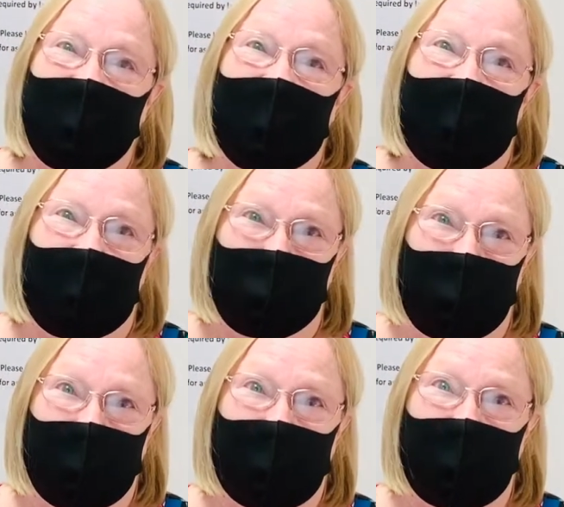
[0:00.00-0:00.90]
I'll
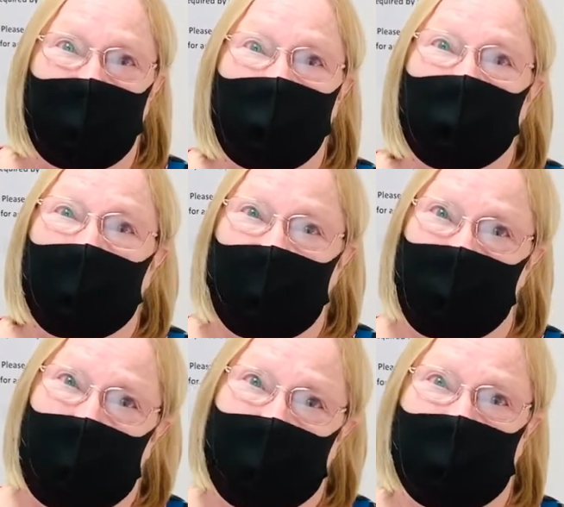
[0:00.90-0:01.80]
pick it up, bring it
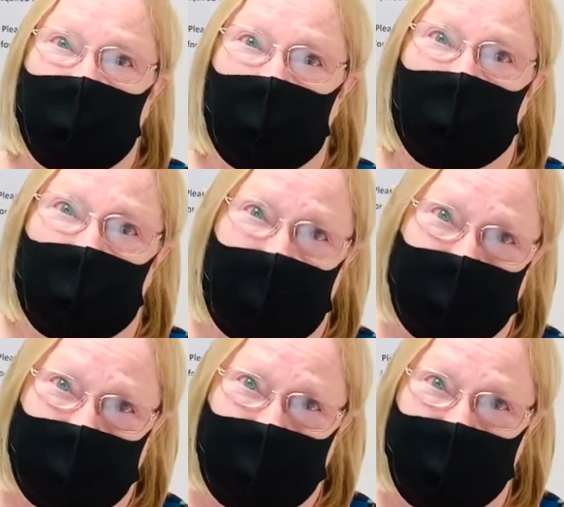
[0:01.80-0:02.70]
back, and notarize it.